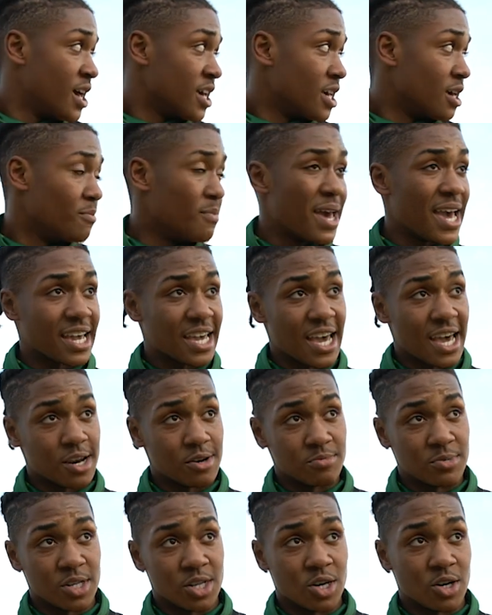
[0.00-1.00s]
get back at
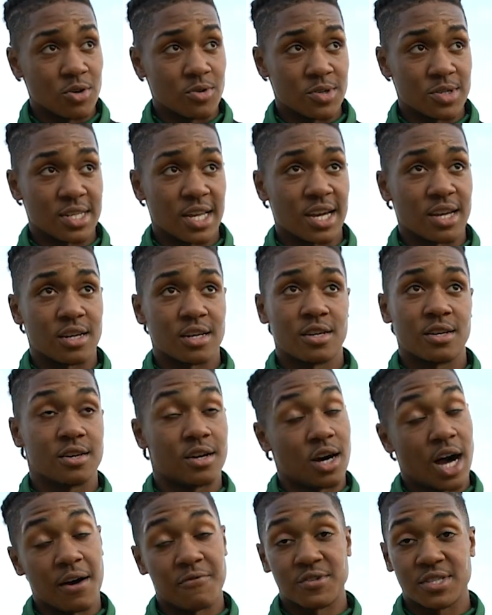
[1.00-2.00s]
them. You know, it's
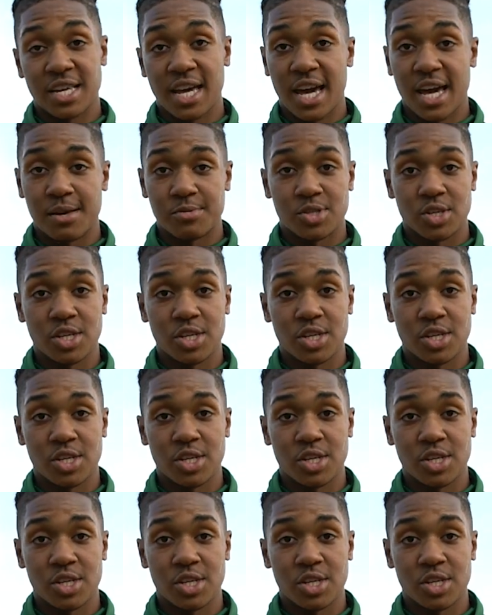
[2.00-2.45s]
like conference game,